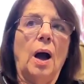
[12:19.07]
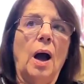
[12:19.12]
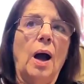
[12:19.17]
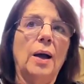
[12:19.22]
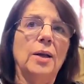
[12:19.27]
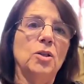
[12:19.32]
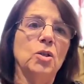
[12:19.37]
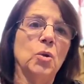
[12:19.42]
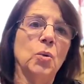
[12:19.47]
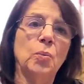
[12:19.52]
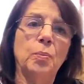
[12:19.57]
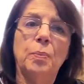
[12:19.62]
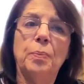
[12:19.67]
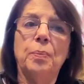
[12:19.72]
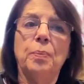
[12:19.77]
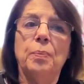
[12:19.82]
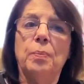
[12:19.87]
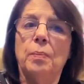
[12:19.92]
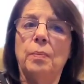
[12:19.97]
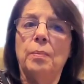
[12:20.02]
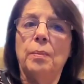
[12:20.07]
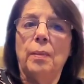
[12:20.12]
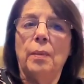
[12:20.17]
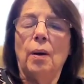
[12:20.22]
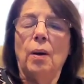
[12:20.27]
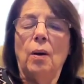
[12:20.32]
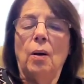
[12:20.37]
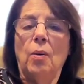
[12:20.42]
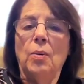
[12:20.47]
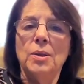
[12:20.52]
I do
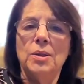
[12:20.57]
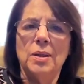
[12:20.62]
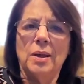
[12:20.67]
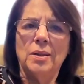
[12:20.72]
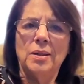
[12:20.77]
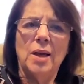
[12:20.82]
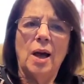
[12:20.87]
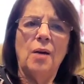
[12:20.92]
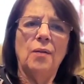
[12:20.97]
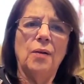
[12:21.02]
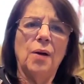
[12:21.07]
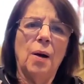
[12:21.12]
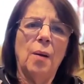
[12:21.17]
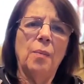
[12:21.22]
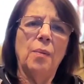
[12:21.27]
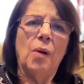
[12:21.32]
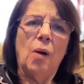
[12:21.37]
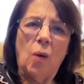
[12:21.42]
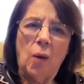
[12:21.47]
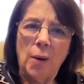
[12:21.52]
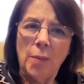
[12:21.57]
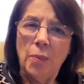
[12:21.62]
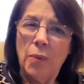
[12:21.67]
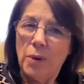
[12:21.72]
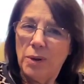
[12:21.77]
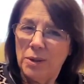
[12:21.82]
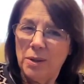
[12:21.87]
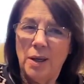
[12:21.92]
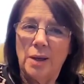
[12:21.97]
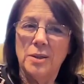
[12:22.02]
always like to have a couple
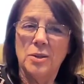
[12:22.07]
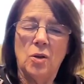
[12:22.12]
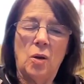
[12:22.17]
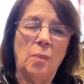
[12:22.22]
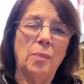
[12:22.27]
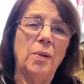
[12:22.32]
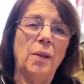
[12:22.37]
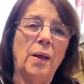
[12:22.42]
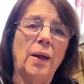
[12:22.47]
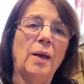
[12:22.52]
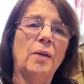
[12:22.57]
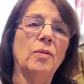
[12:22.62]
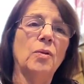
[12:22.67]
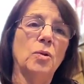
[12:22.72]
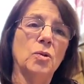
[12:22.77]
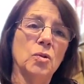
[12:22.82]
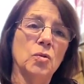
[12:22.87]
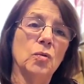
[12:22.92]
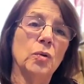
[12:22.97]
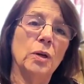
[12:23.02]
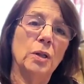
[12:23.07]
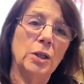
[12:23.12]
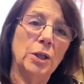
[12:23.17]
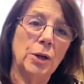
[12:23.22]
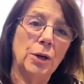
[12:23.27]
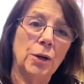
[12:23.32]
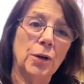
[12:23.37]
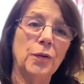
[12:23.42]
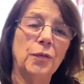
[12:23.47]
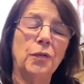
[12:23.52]
hard-boiled eggs on plan. Those are really
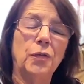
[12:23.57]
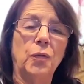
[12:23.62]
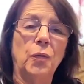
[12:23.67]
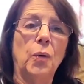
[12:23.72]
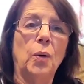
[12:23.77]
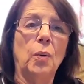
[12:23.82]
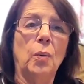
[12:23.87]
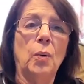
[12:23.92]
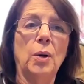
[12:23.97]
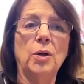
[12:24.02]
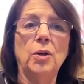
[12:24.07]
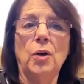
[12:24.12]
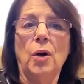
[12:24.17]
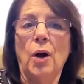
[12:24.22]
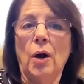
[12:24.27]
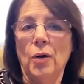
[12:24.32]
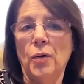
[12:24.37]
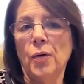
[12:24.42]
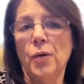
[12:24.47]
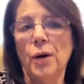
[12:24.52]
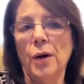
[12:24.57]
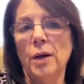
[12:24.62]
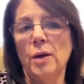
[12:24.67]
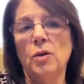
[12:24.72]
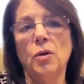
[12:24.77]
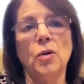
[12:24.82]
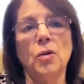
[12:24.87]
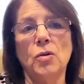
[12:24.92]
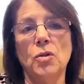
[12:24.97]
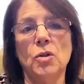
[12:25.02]
good for when you're hungry
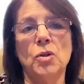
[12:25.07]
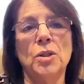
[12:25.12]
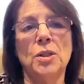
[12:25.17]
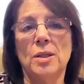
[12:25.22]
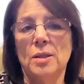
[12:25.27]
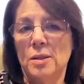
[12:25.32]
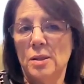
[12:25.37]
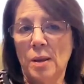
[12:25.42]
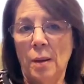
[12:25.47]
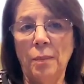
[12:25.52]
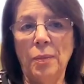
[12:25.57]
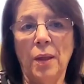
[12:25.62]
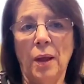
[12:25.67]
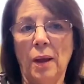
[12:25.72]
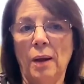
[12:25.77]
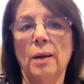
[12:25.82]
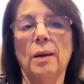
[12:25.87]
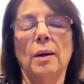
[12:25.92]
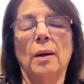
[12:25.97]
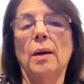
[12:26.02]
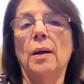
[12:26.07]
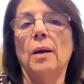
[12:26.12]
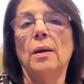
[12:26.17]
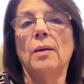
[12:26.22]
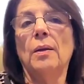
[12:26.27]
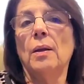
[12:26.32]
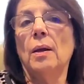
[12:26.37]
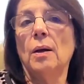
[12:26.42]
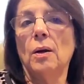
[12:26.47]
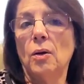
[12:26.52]
and you just need something,
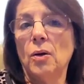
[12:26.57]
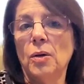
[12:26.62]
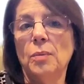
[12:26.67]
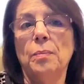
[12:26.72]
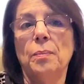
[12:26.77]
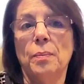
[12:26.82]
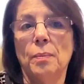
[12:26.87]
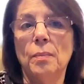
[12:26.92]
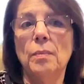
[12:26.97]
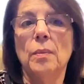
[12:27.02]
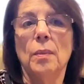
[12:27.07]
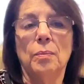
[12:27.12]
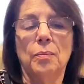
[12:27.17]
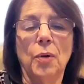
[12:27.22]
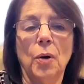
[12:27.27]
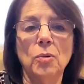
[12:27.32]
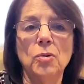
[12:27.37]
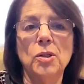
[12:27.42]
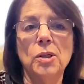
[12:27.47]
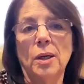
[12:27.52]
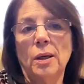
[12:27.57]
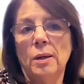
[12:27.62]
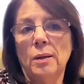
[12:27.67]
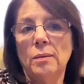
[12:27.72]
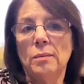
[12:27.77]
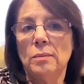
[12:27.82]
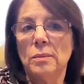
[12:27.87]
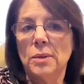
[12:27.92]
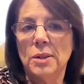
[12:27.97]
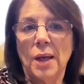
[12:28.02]
a good
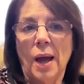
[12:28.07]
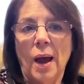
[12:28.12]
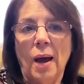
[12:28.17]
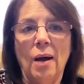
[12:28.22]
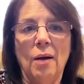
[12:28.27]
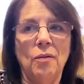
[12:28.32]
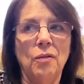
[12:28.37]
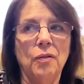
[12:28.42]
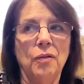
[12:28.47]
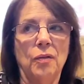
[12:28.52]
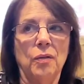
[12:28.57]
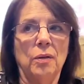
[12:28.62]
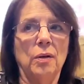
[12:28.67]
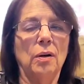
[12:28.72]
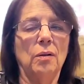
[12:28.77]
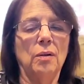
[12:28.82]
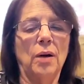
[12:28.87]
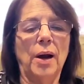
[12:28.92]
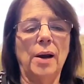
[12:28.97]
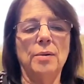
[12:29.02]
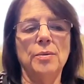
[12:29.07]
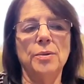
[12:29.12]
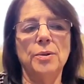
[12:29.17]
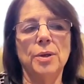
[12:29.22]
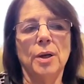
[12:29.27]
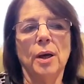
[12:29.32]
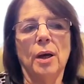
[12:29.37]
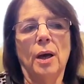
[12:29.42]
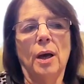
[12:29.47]
protein to have around.